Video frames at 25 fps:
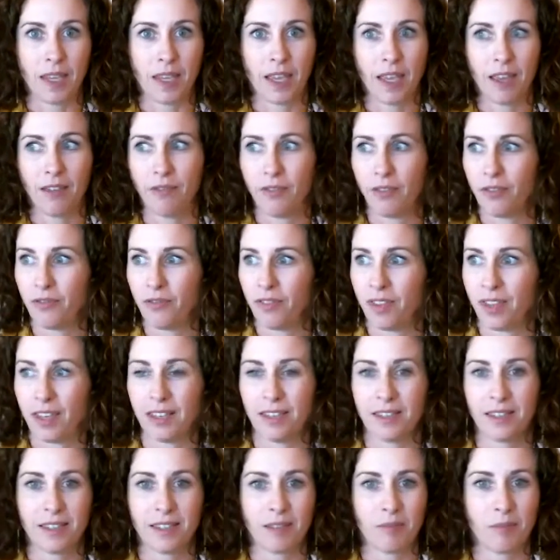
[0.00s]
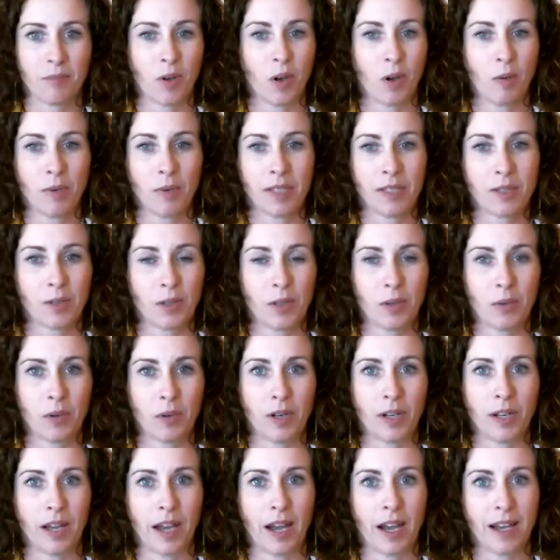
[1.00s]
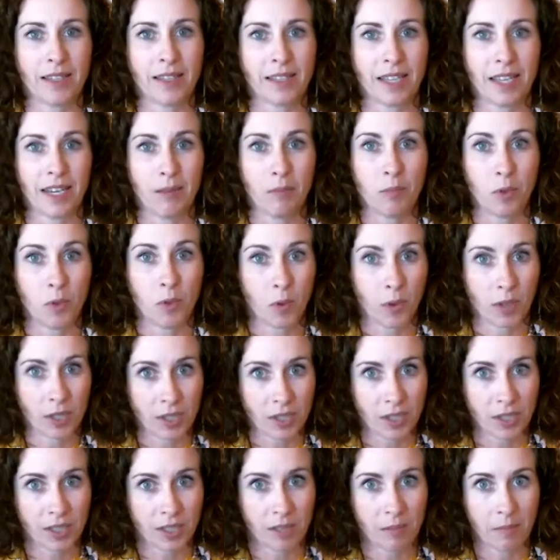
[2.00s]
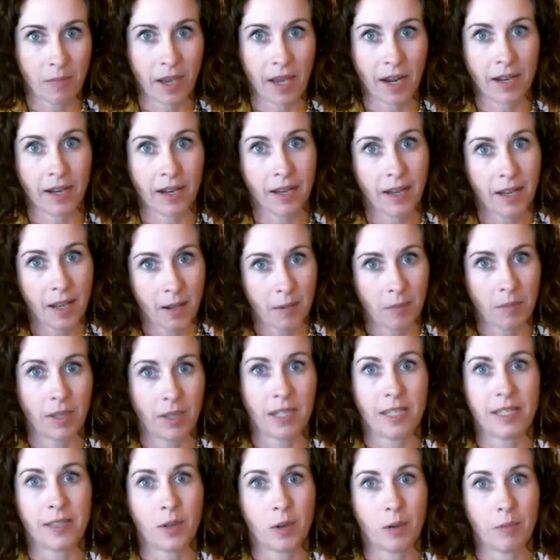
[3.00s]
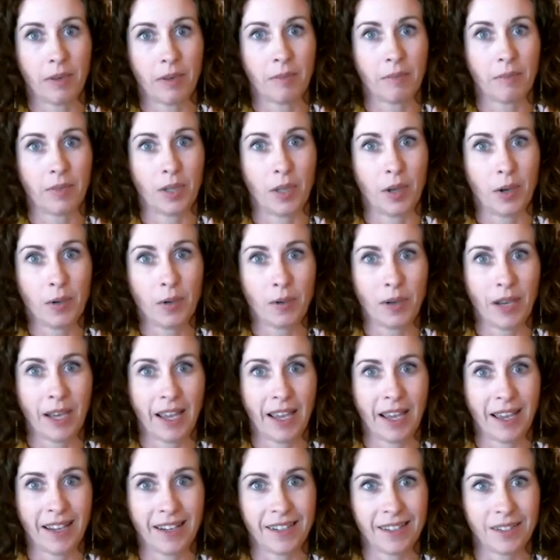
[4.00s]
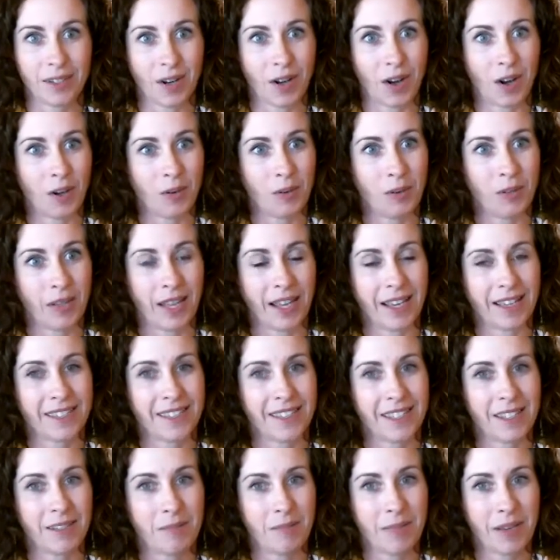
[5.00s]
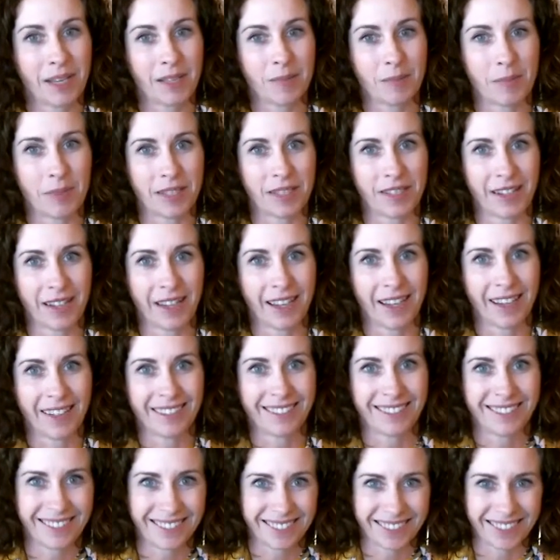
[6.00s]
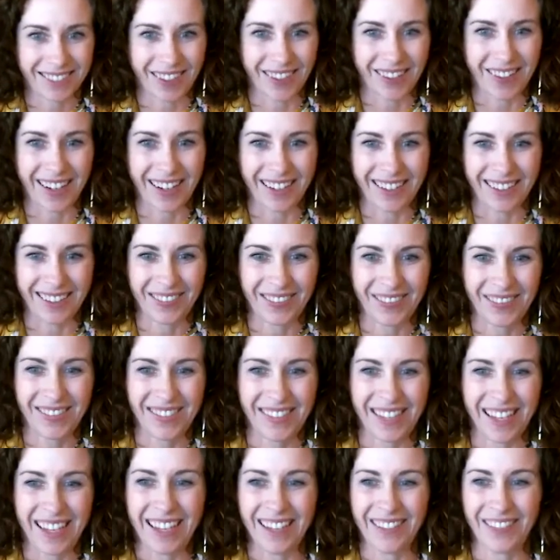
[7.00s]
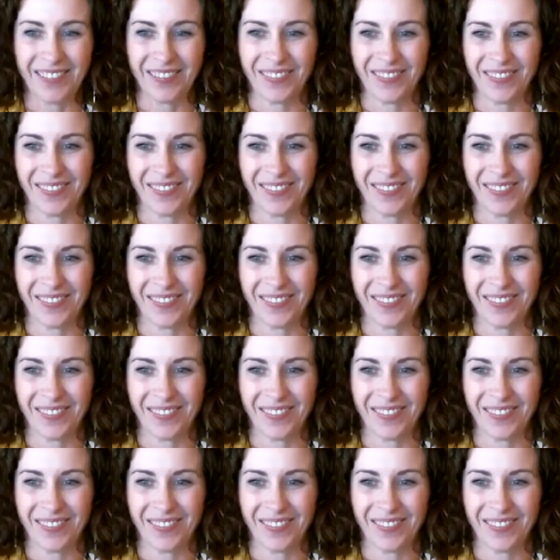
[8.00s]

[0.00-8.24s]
If there's some comments or you want to ask any more questions about it, please comment below and I will answer them as best I can. Alrighty, see ya.